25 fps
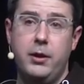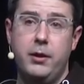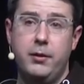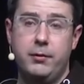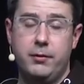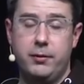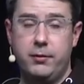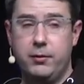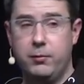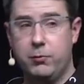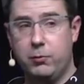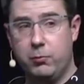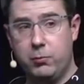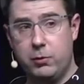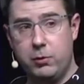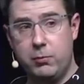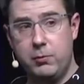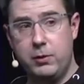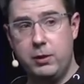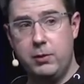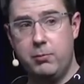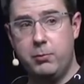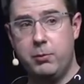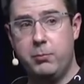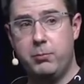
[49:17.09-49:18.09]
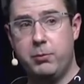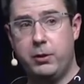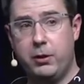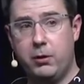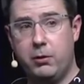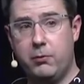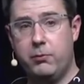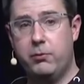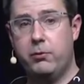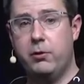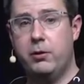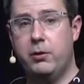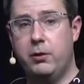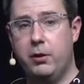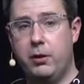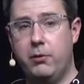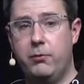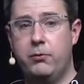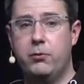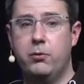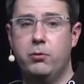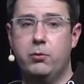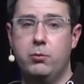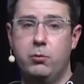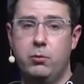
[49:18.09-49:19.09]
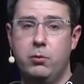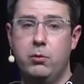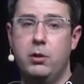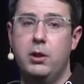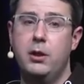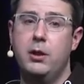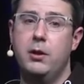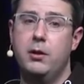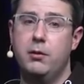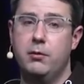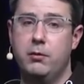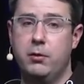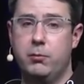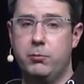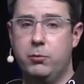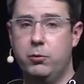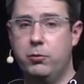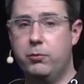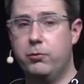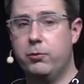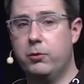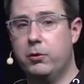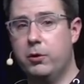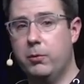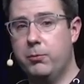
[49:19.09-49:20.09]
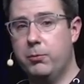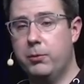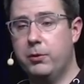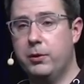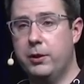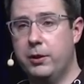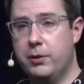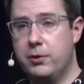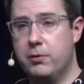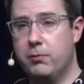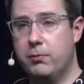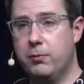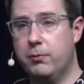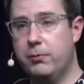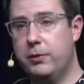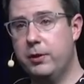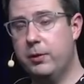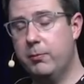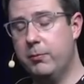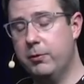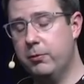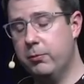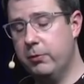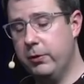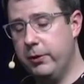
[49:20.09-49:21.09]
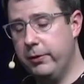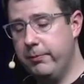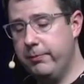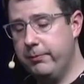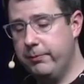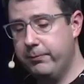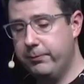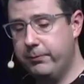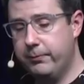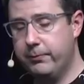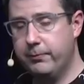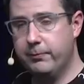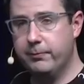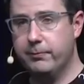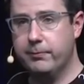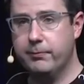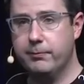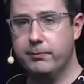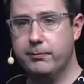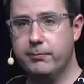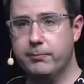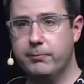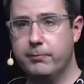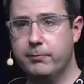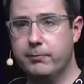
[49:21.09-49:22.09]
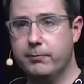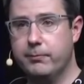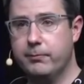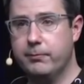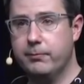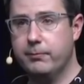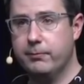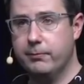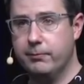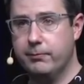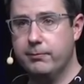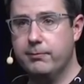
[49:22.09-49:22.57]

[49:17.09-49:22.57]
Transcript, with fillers: systems will really be powerful enough to do some useful computations with them as well. Thanks.